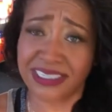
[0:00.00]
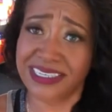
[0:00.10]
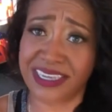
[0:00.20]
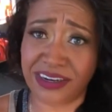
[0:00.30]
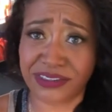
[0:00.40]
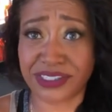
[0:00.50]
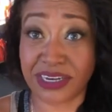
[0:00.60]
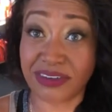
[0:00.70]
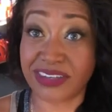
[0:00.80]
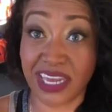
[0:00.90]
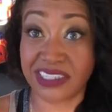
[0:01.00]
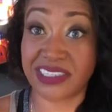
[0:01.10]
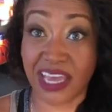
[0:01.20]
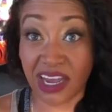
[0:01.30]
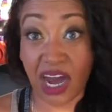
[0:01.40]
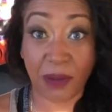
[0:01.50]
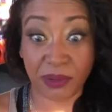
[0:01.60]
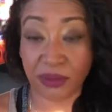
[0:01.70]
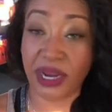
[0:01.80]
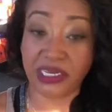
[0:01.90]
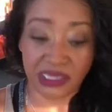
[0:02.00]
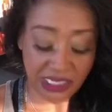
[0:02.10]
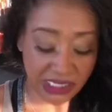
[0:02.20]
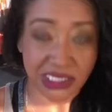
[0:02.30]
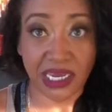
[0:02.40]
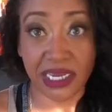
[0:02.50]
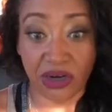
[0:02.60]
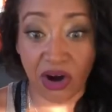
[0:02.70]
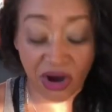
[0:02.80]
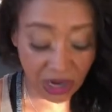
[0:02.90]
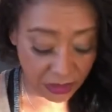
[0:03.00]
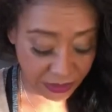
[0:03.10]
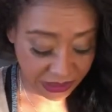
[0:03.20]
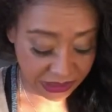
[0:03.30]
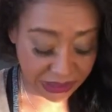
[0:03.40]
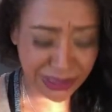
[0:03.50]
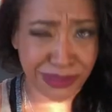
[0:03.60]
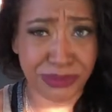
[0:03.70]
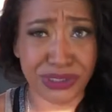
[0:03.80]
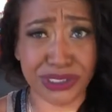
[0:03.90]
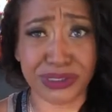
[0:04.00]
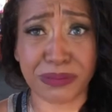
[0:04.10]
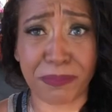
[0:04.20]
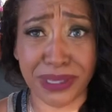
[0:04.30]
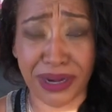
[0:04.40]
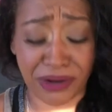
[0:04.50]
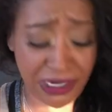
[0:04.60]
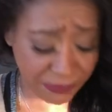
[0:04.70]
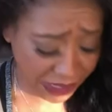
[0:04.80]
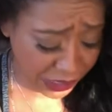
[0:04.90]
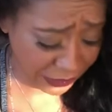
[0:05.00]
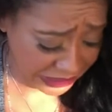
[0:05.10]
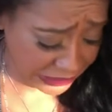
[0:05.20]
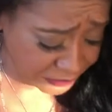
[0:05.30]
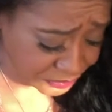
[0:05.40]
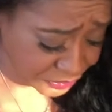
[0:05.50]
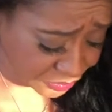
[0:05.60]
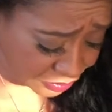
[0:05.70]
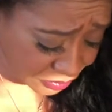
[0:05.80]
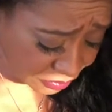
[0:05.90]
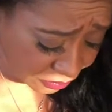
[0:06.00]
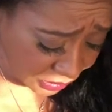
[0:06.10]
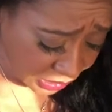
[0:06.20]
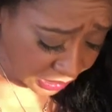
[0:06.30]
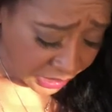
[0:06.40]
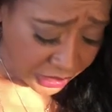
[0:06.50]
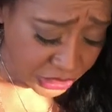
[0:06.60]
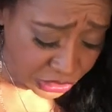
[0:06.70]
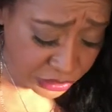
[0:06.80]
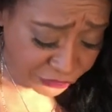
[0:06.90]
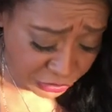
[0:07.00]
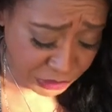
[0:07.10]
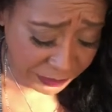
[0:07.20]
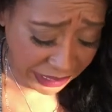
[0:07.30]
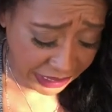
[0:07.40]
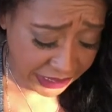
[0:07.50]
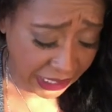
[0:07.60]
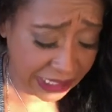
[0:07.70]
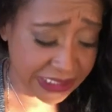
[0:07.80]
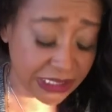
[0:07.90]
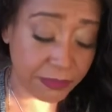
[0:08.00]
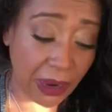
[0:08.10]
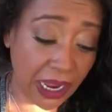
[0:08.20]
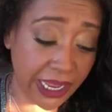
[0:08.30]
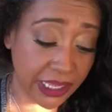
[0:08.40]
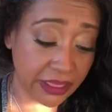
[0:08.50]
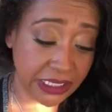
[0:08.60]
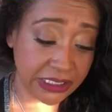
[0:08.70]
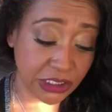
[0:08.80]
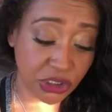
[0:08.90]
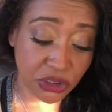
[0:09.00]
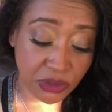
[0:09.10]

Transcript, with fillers: you know, so I don't get into that copyright thing. It's kind of hard because the music was blaring. But anyways, so the first bag, I did buy this You